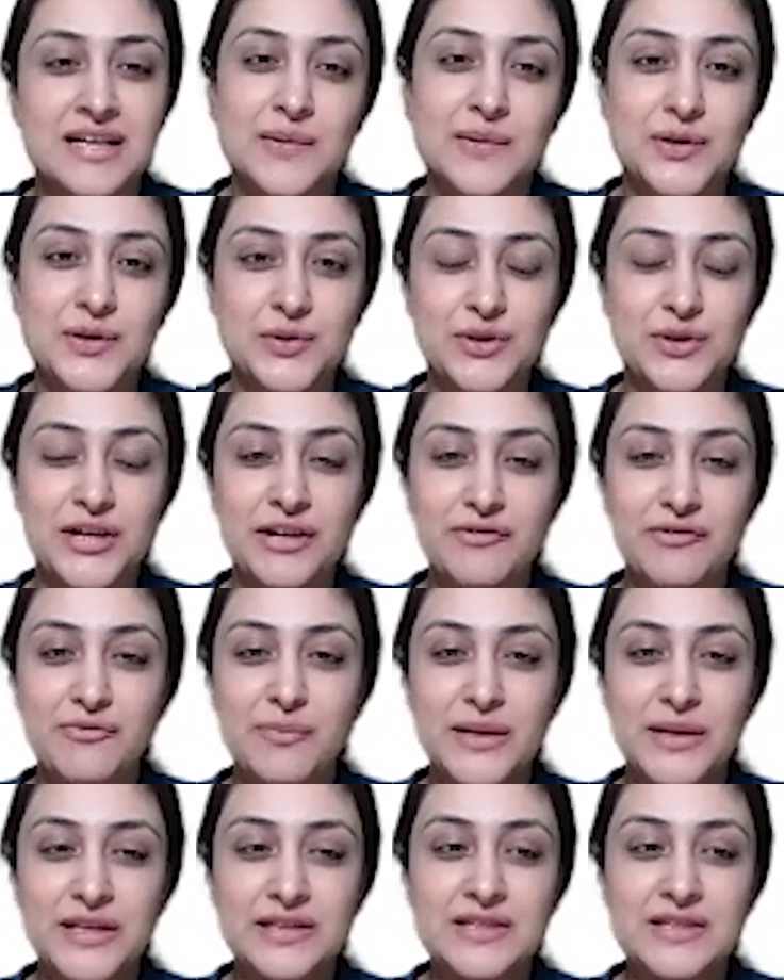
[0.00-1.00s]
but today i've
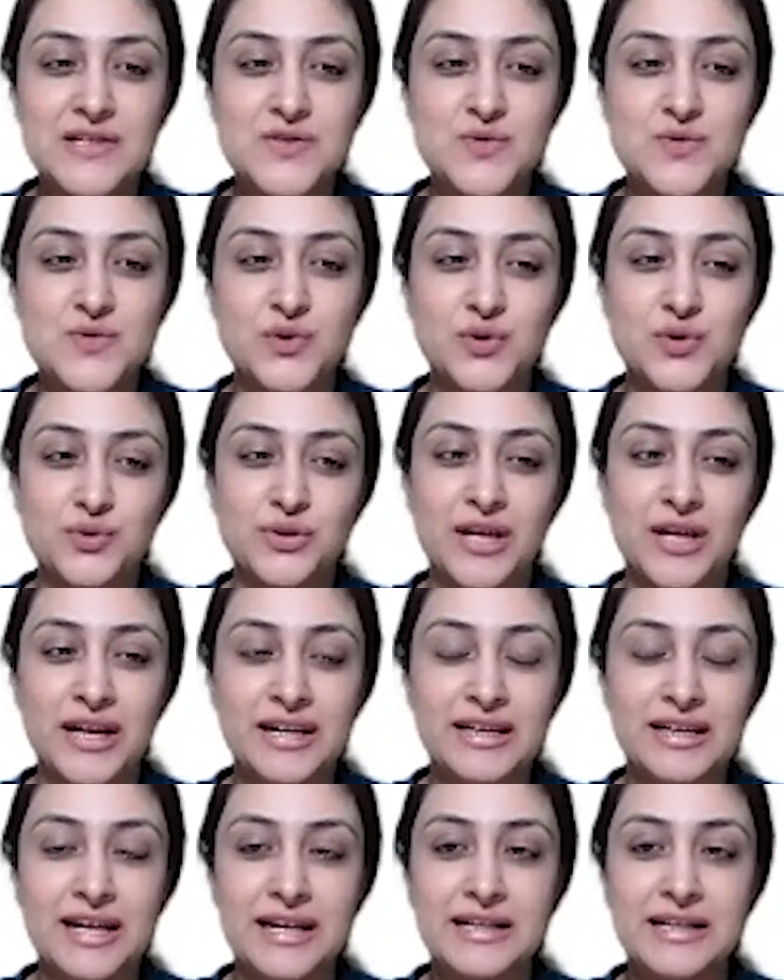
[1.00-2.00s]
made this so
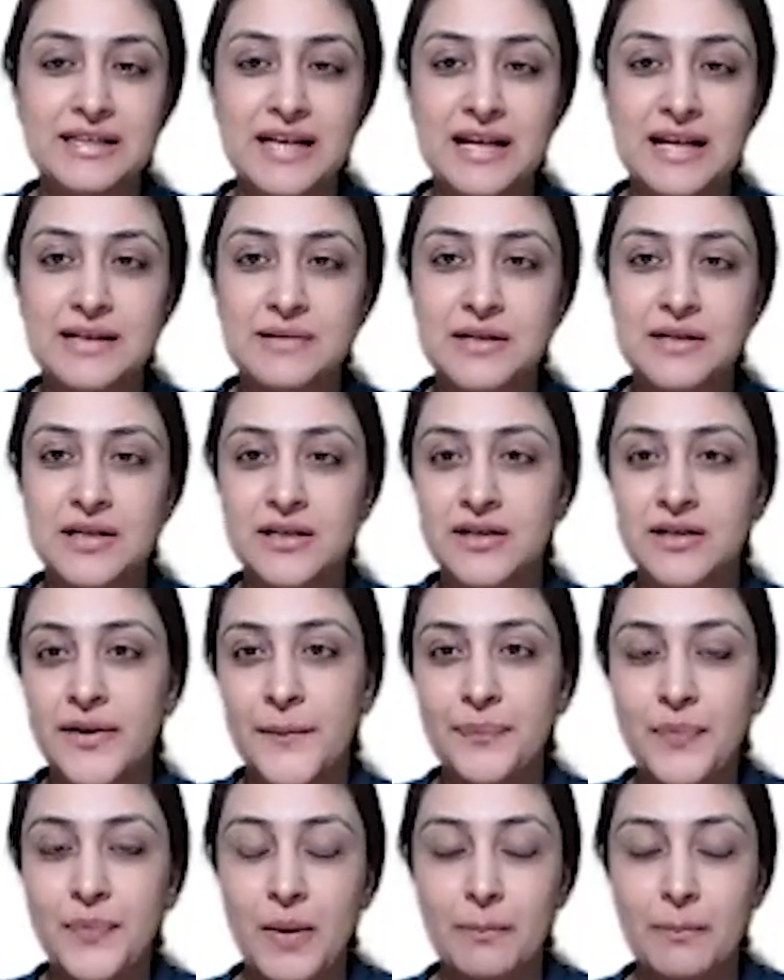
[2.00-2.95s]
tonight i'll i'll uh,